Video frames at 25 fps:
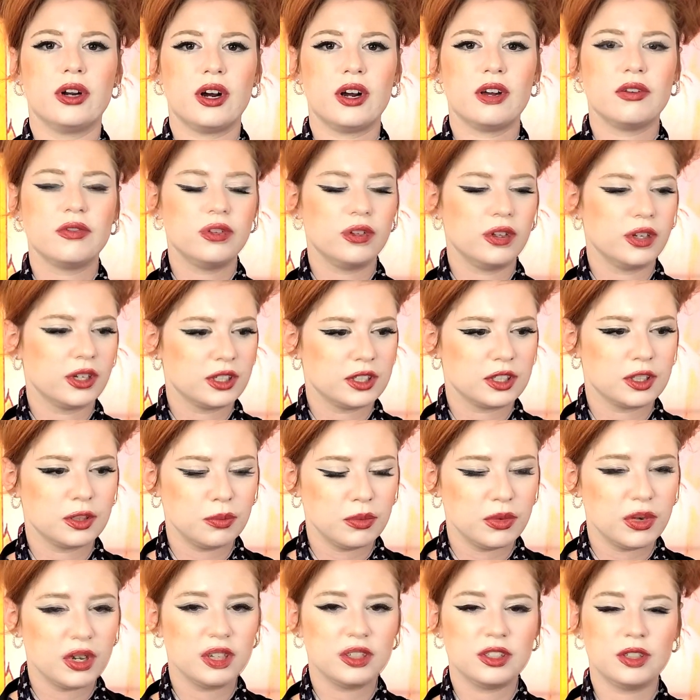I feel like it's an
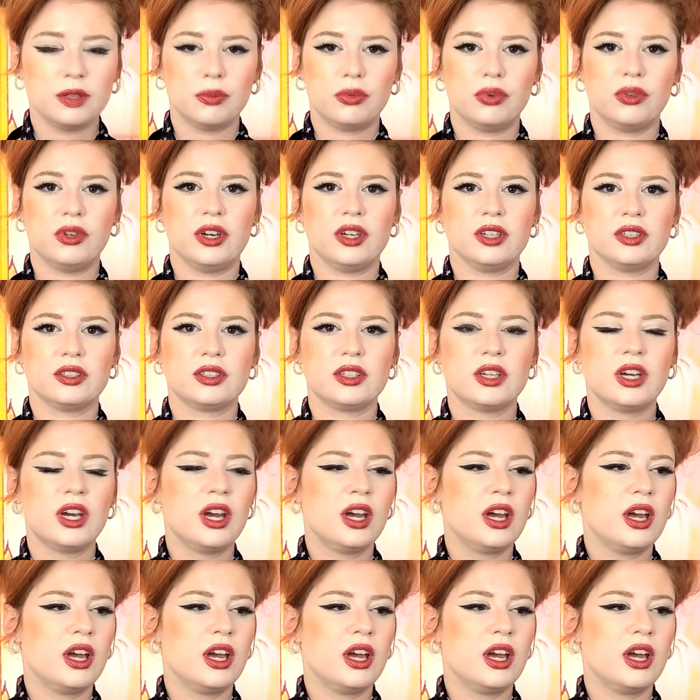amazing place.